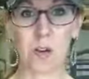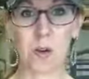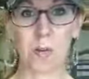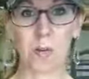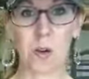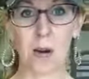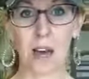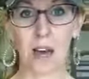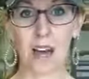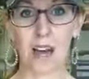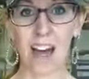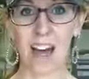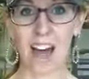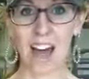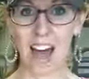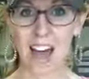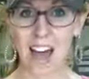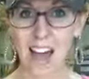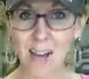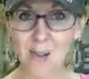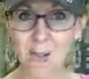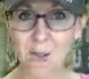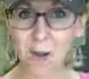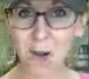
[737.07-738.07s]
But
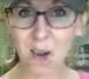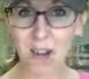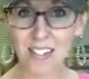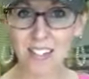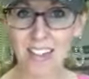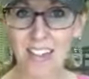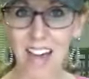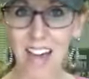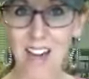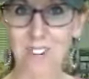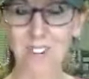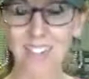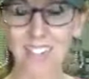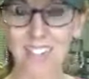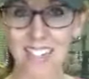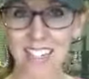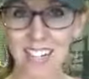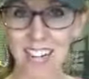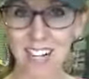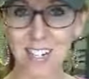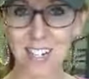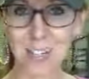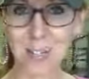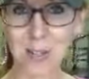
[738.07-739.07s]
I want to have a
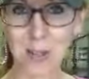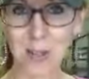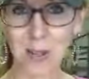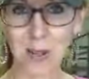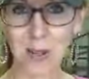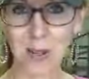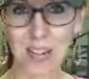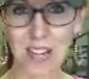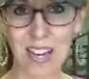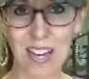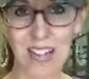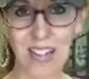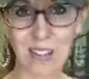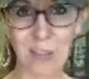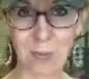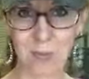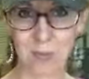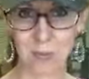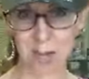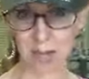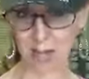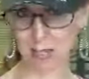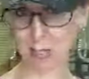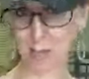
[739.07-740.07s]
connection where like the
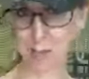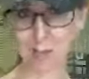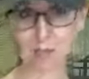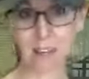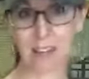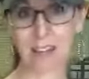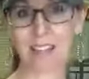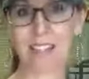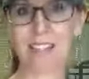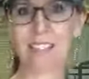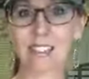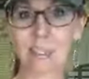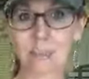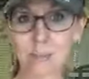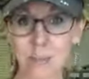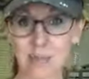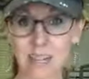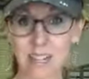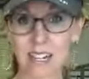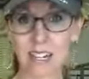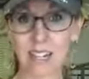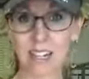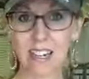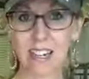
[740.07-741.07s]
best place to
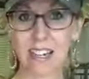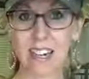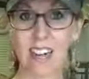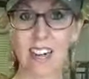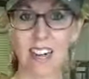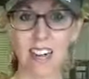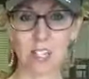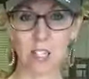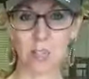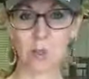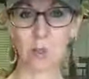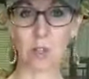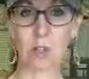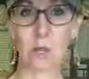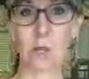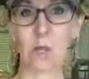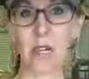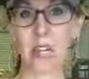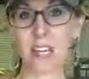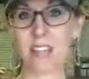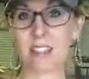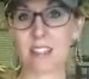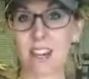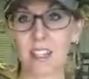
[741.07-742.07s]
be is with
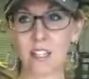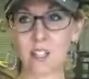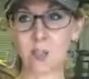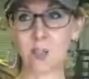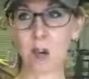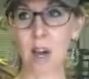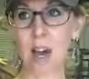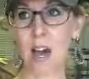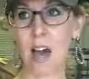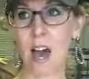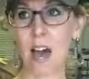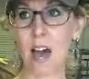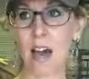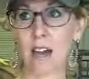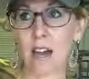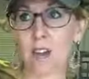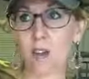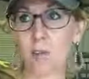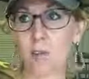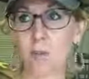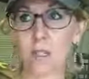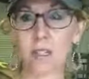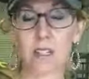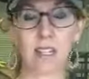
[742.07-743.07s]
me, and that's why I
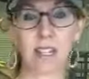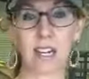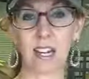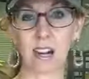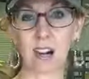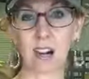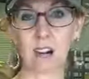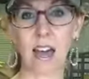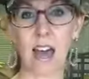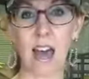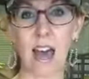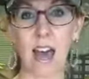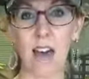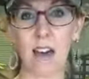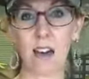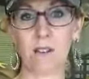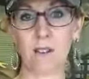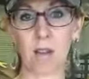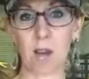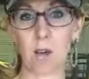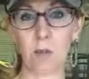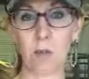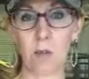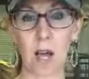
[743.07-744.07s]
don't really care to
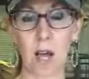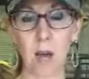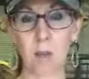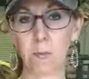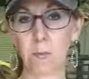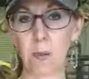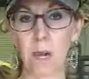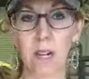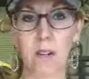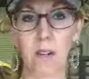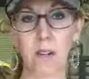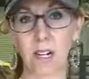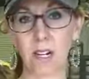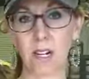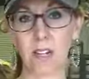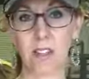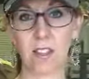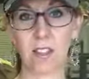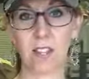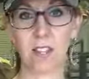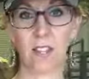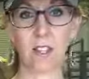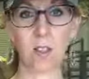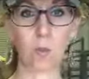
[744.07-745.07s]
have a round pen or
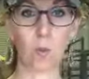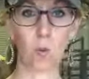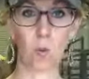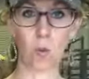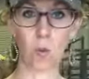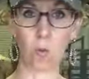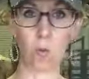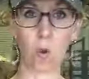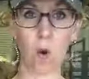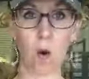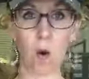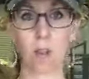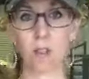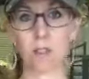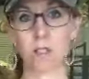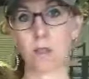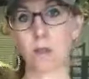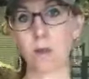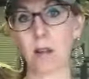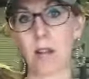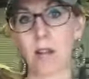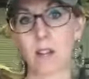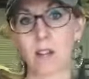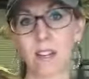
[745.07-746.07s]
anything with walls
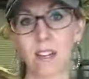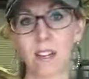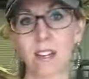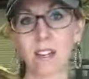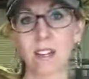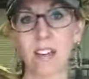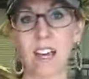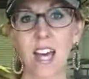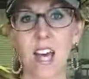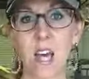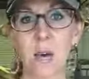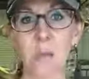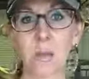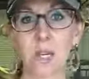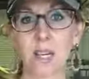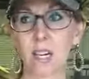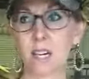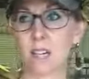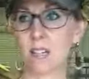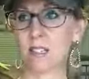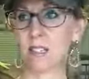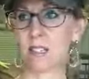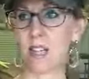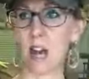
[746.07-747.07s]
around it,
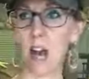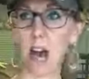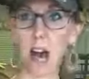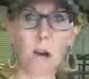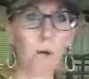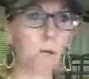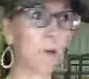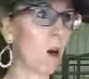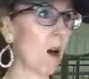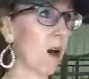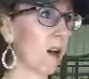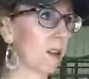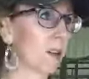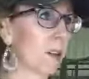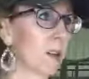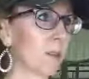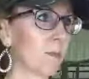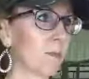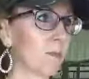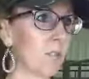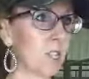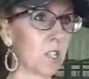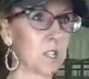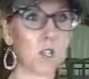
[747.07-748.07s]
because I
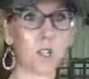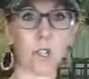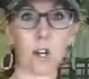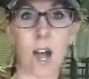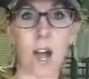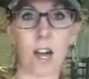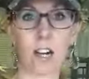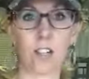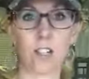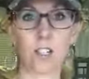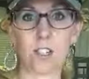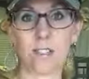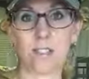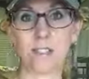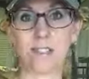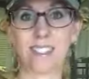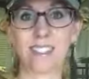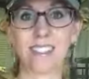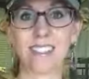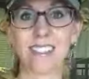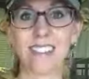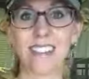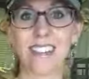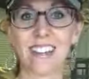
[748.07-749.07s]
want distractions.